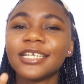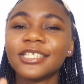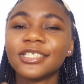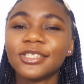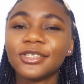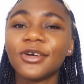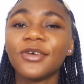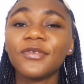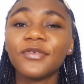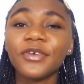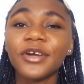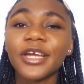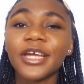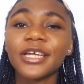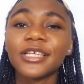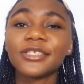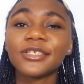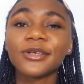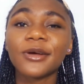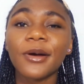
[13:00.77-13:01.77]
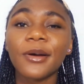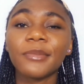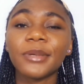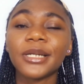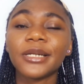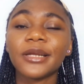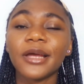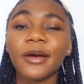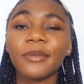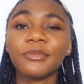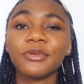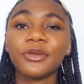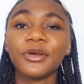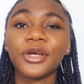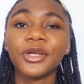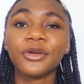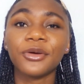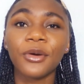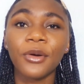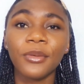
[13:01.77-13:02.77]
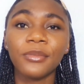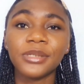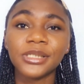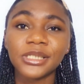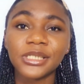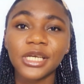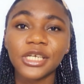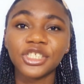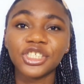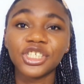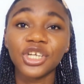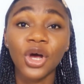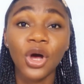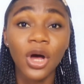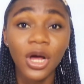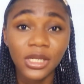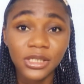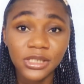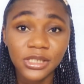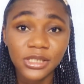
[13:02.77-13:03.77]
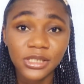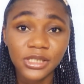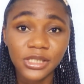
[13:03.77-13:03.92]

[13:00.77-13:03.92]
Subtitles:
don't forget to comment down below in the comment section contents